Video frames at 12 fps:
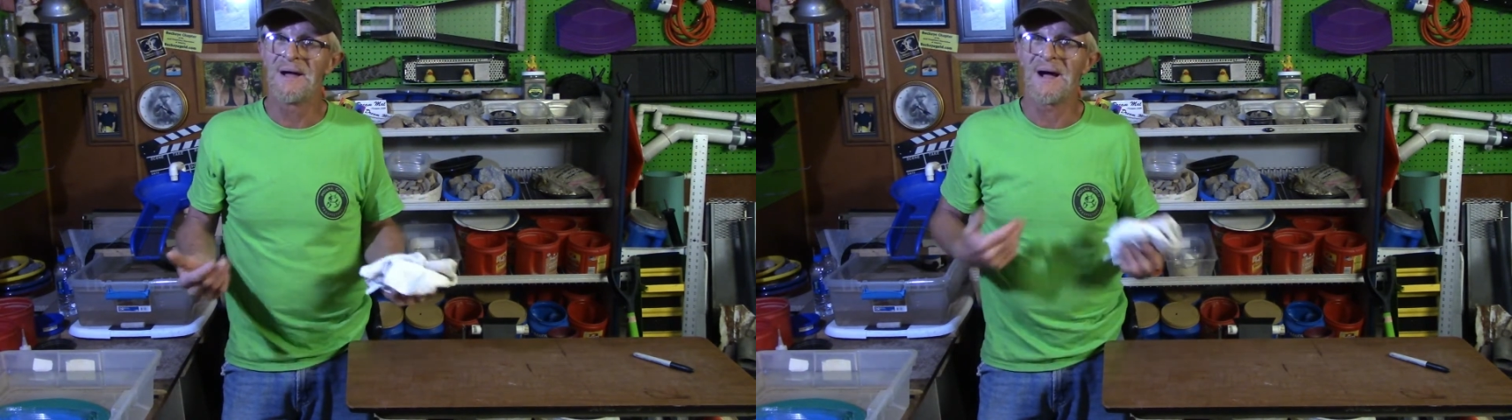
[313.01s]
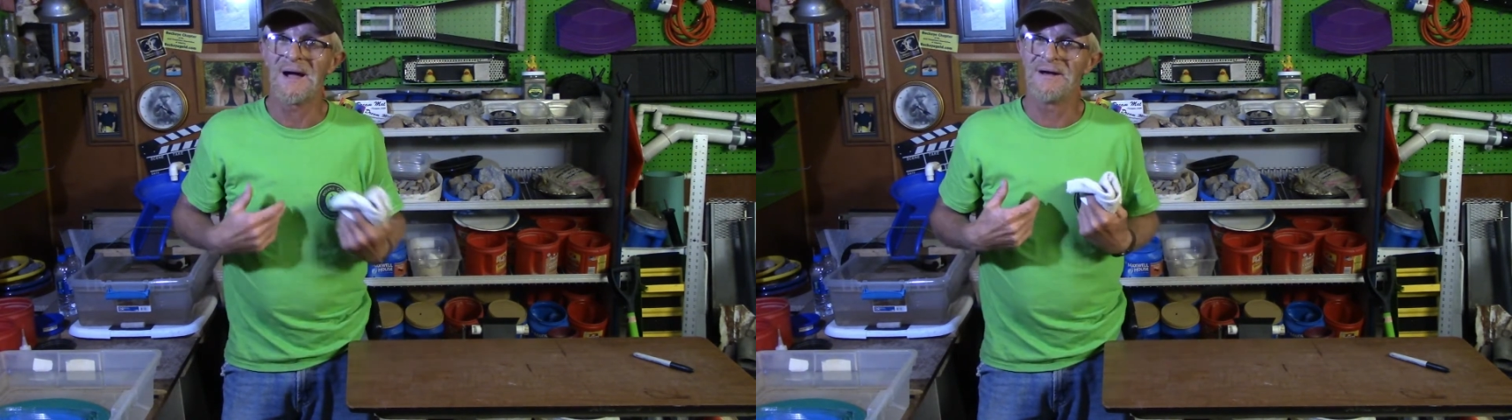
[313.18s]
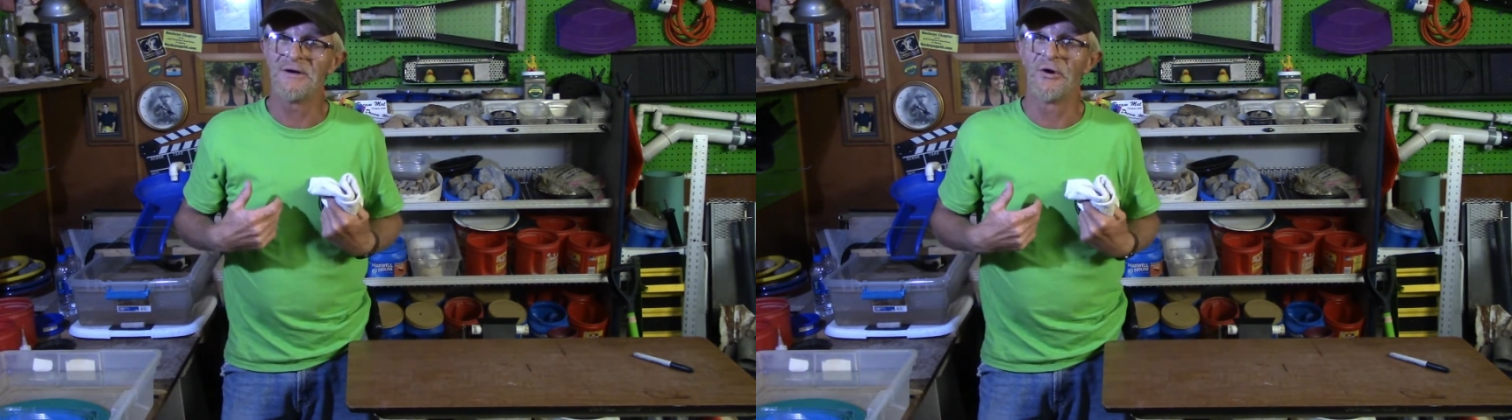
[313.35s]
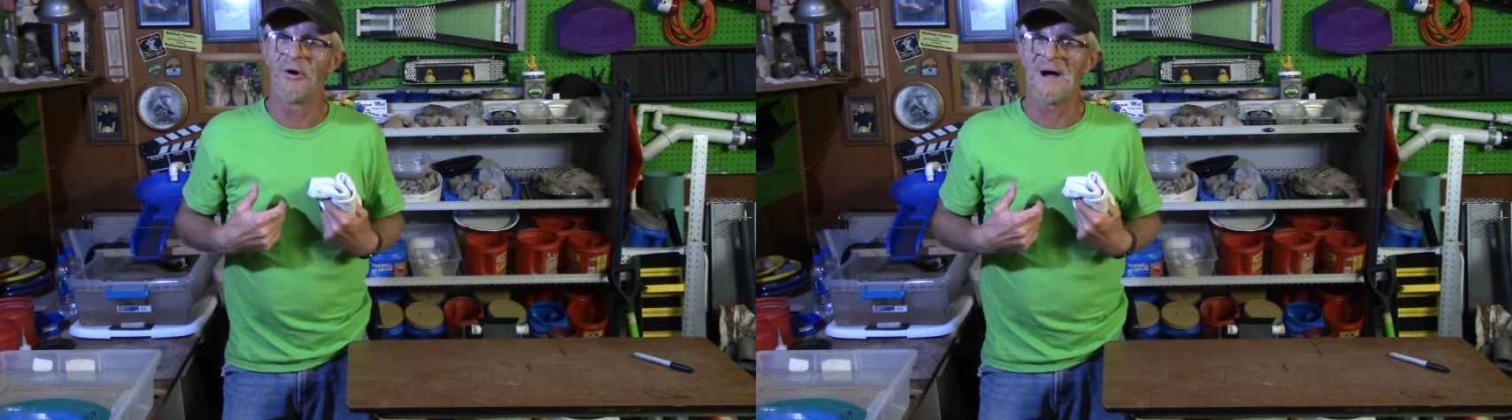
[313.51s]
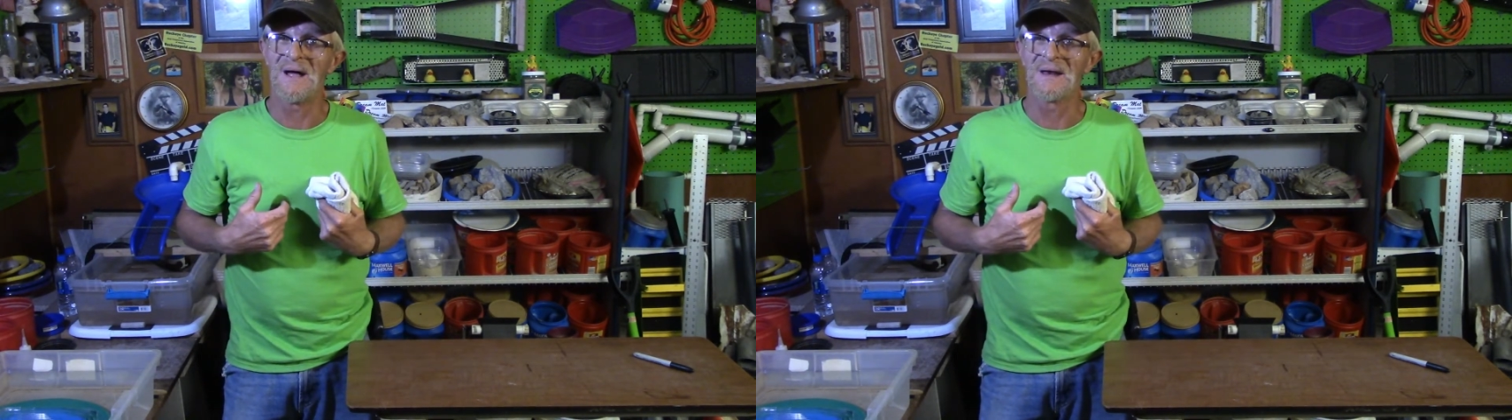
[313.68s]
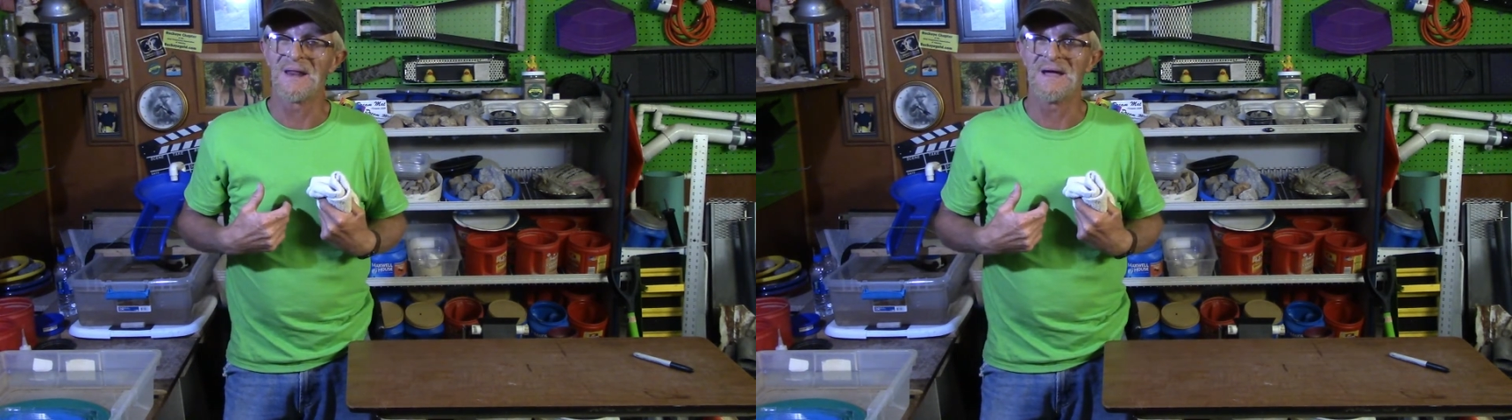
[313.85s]
I know
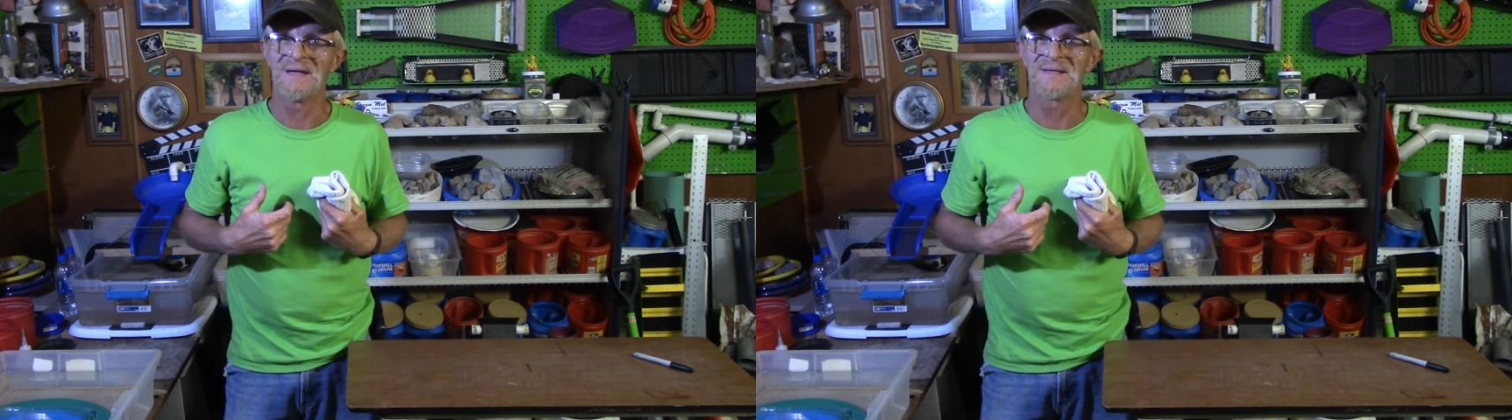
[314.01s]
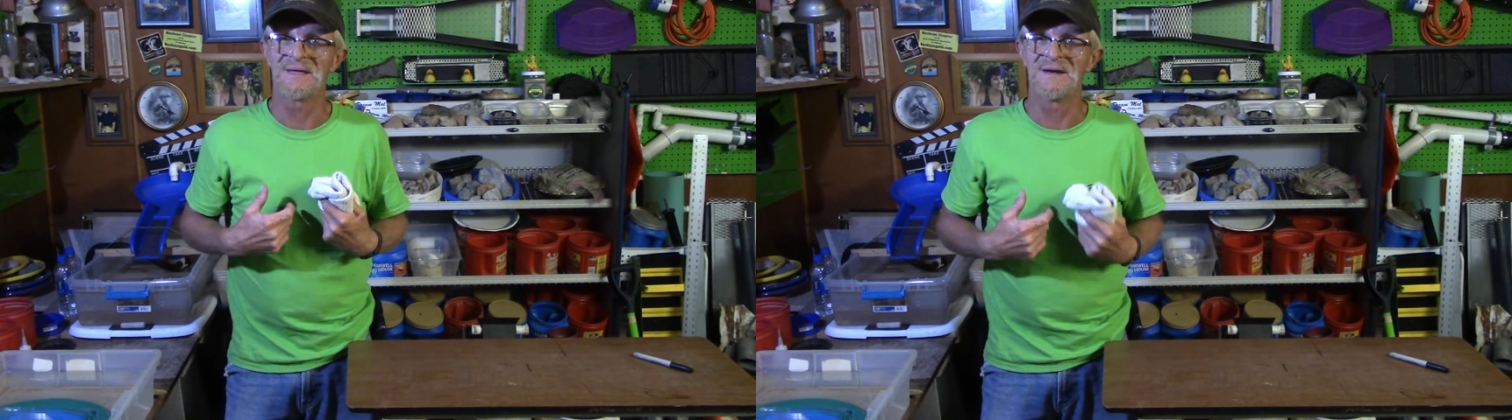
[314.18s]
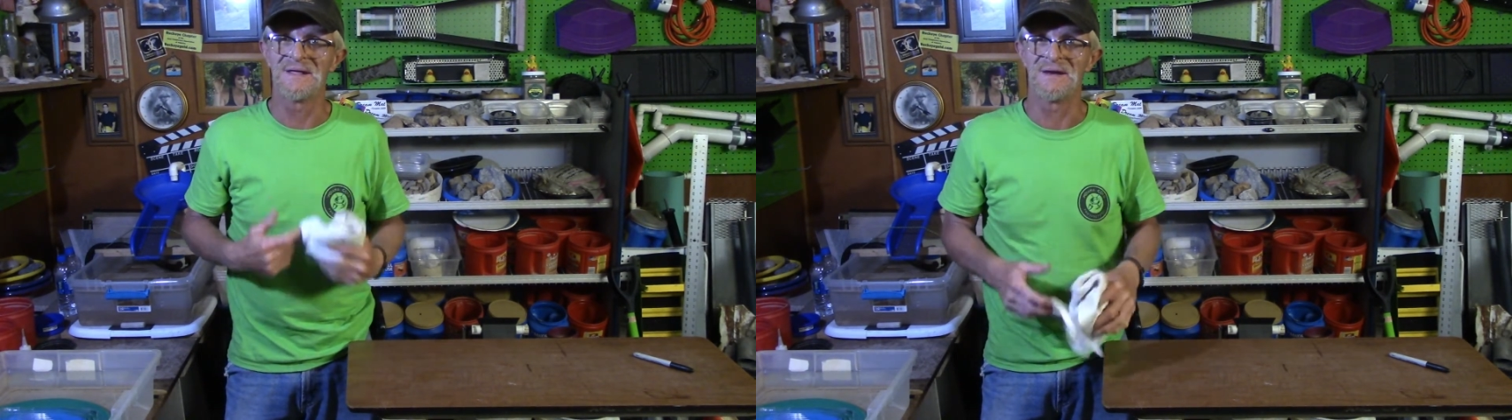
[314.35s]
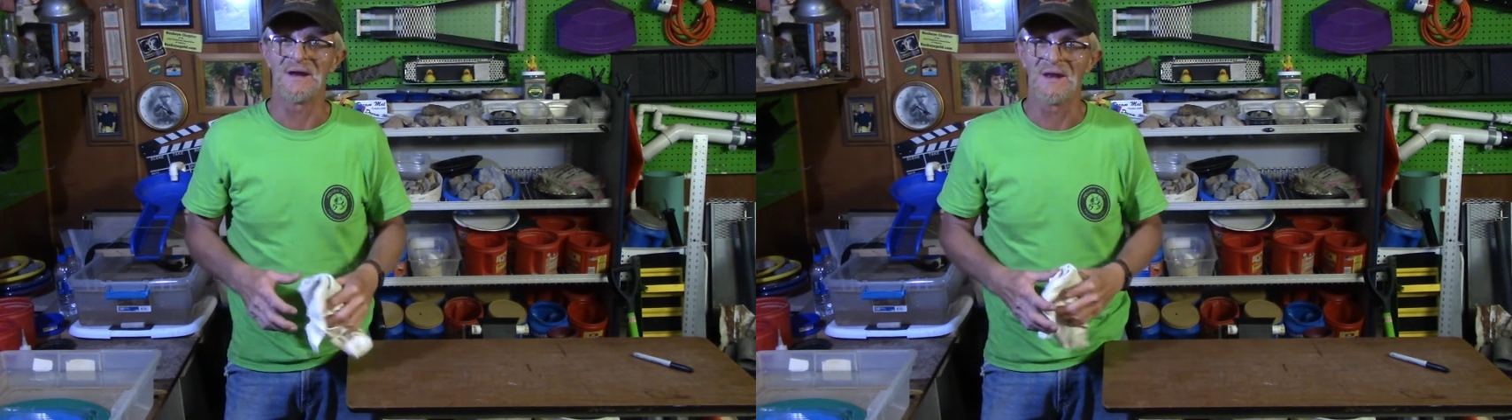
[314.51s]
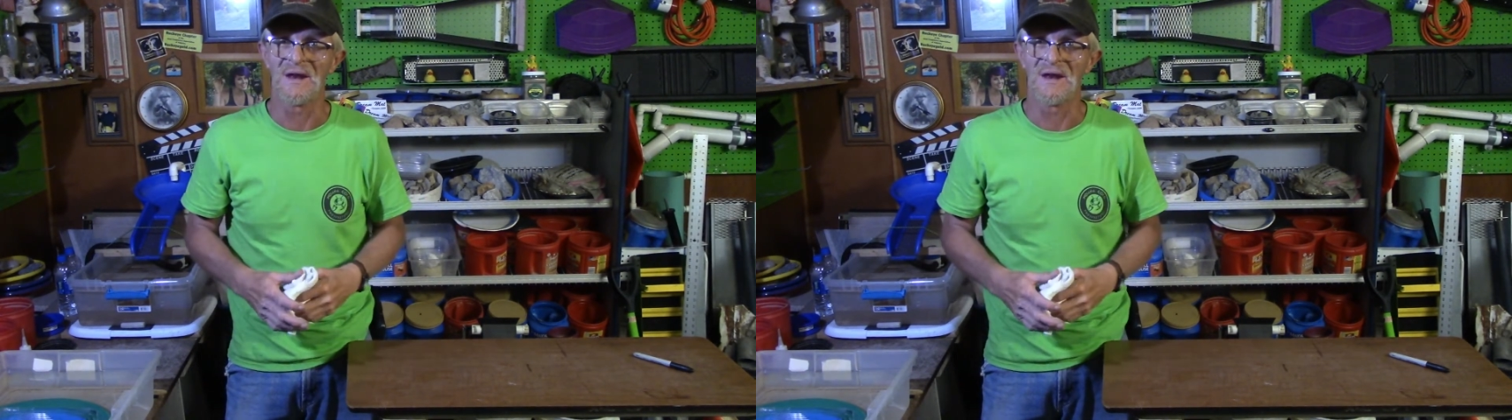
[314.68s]
I like it and a